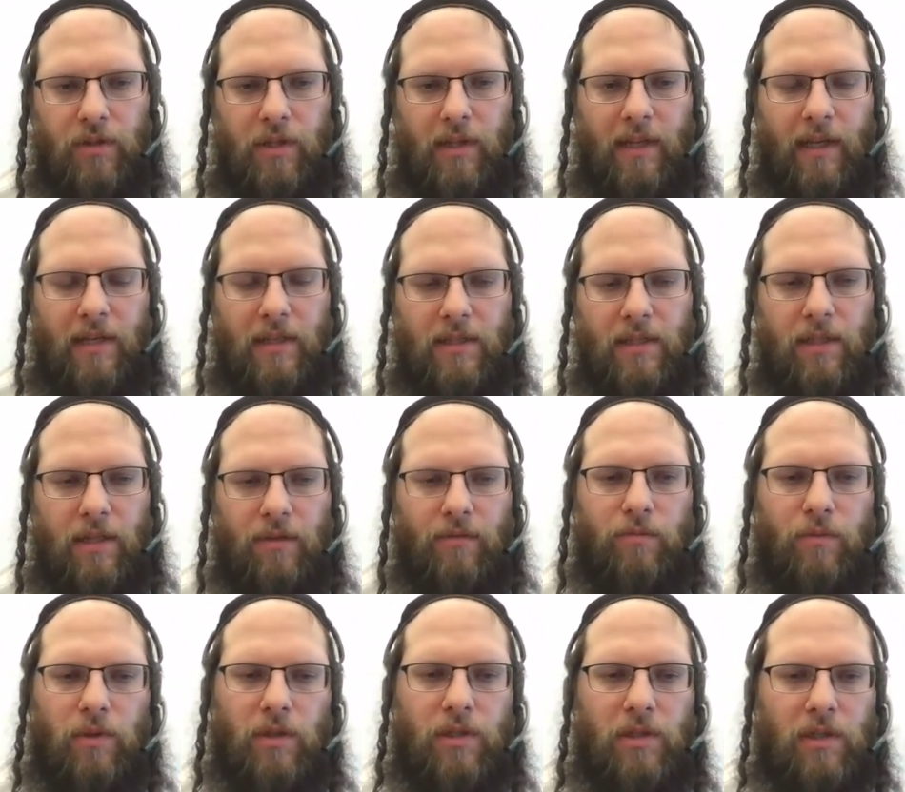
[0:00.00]
The last day of
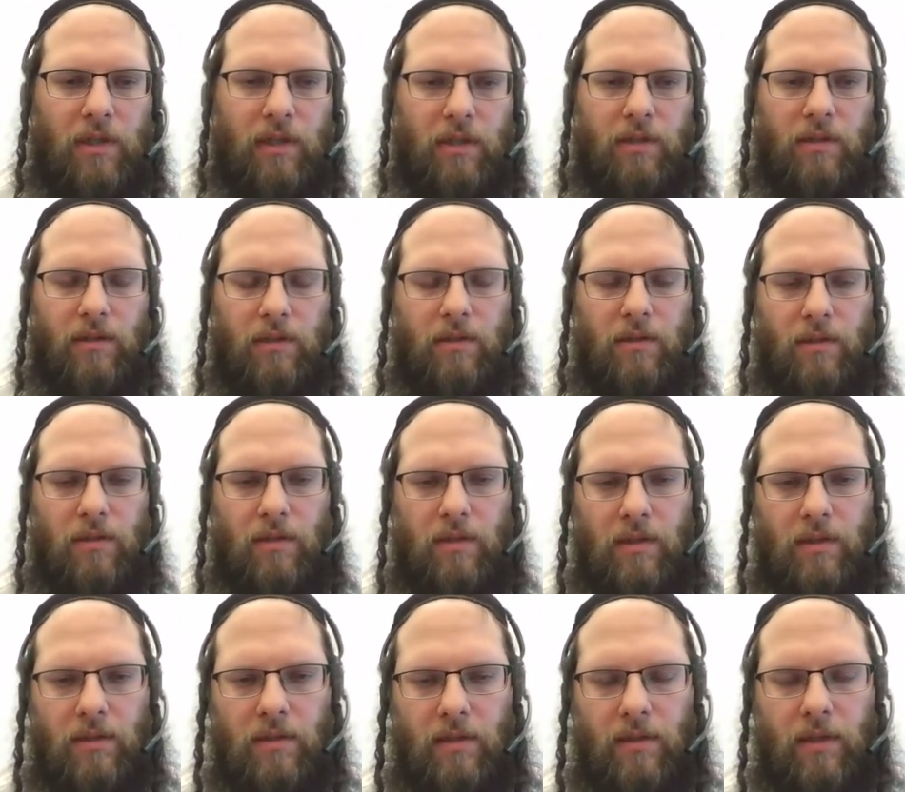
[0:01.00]
one sign
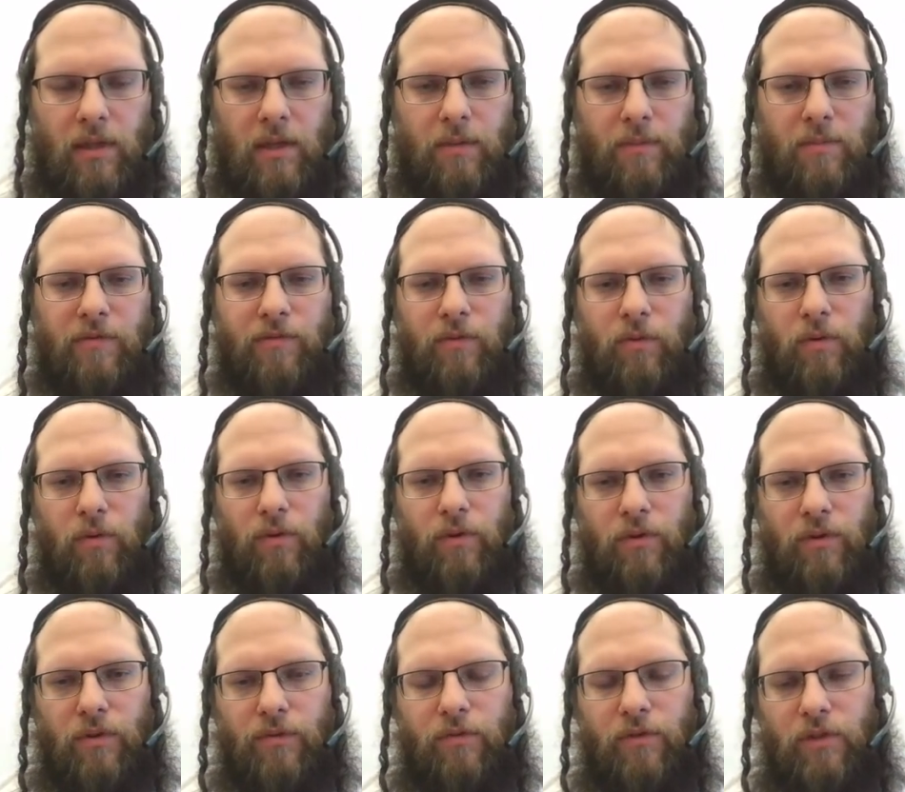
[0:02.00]
is the day before
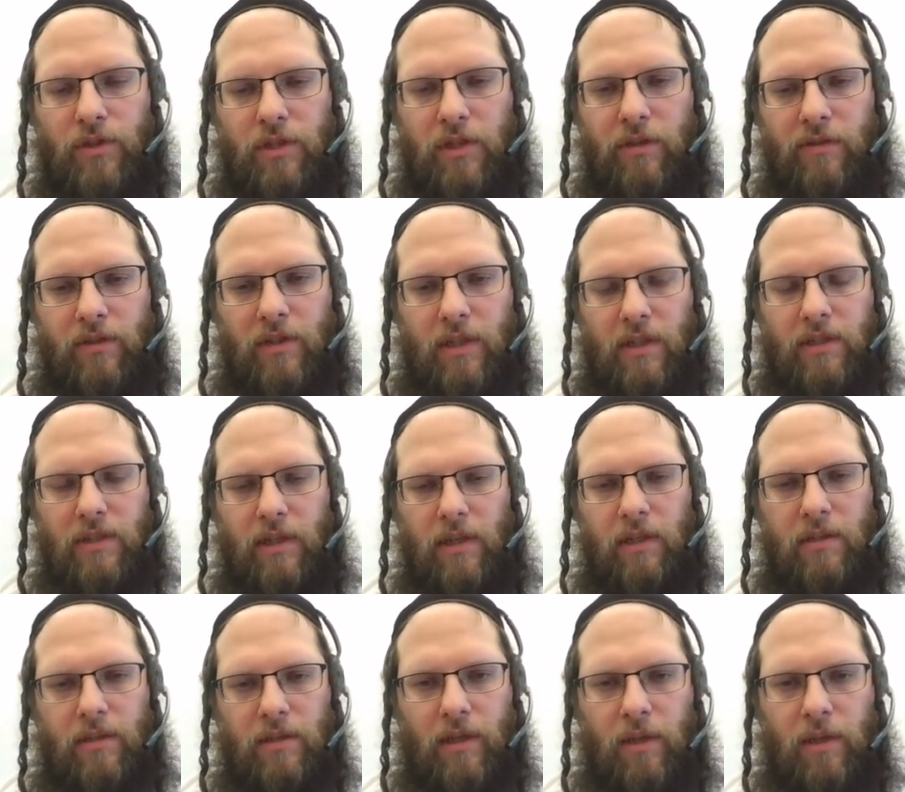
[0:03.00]
the first day of the next sign,